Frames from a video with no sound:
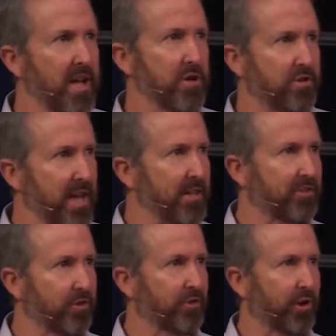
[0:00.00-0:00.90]

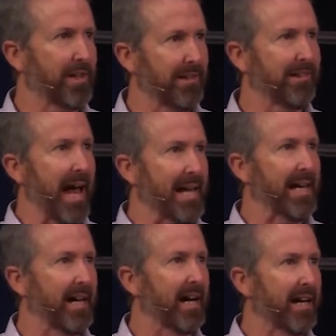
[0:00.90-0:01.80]
Utensils are
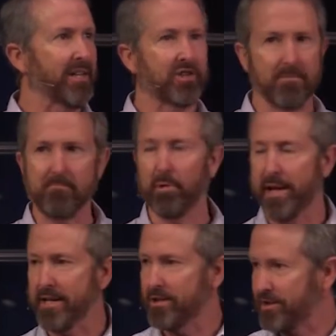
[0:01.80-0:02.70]
clanging against
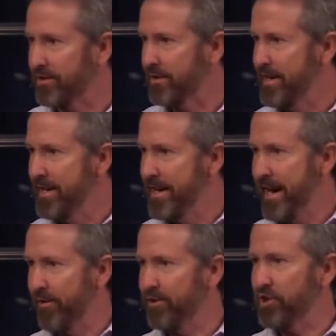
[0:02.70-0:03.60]
plates,
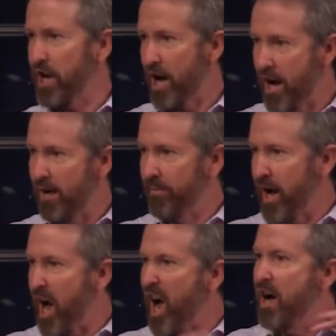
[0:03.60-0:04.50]
and there's the
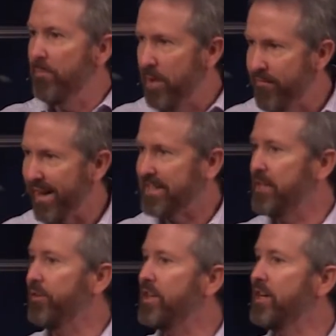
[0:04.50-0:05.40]
hum of
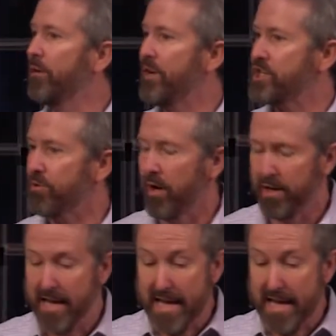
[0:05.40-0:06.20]
activity in a restaurant.